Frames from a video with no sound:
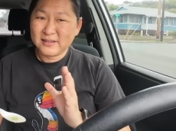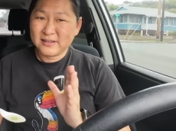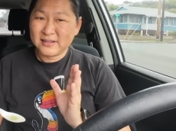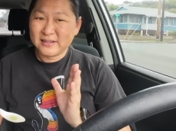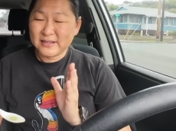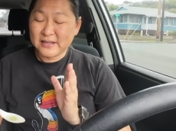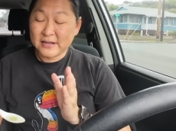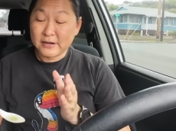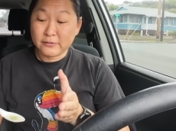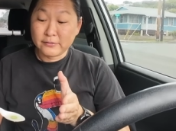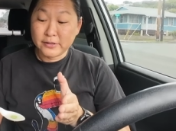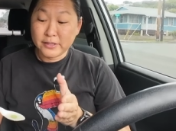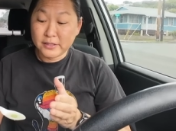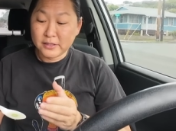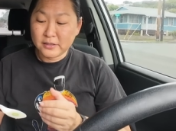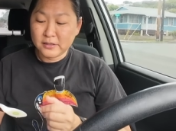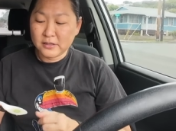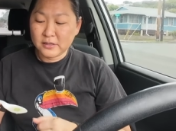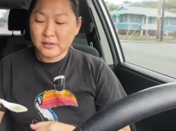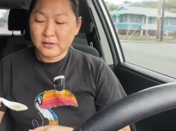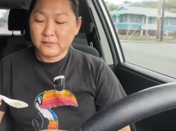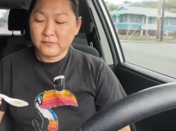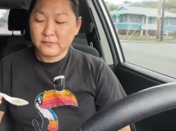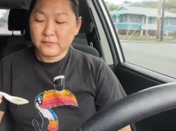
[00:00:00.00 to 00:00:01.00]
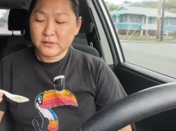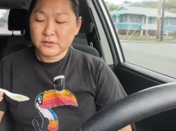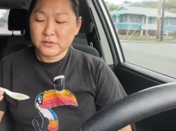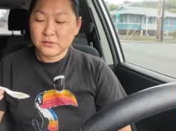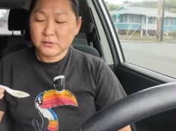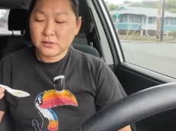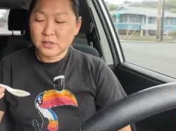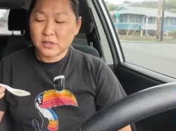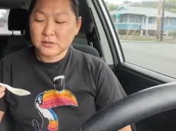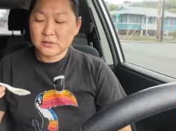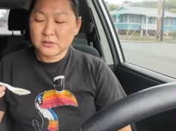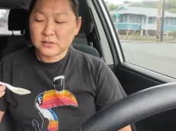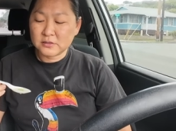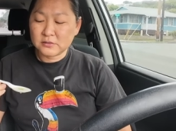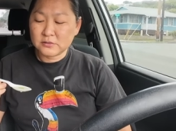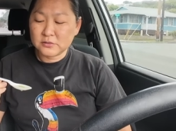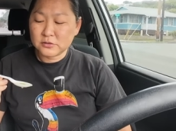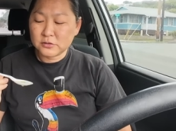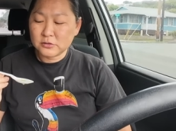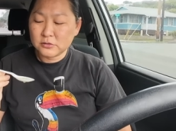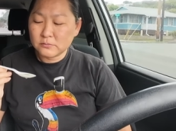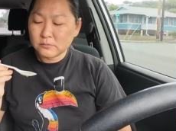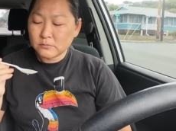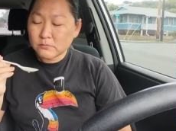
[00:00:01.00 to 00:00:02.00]
uh, area of oxtail
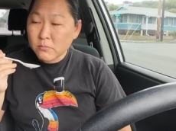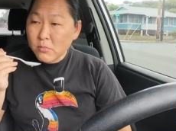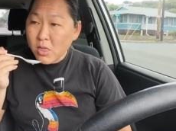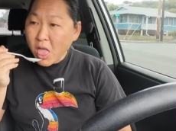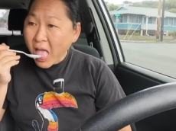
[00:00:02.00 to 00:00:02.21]
soup.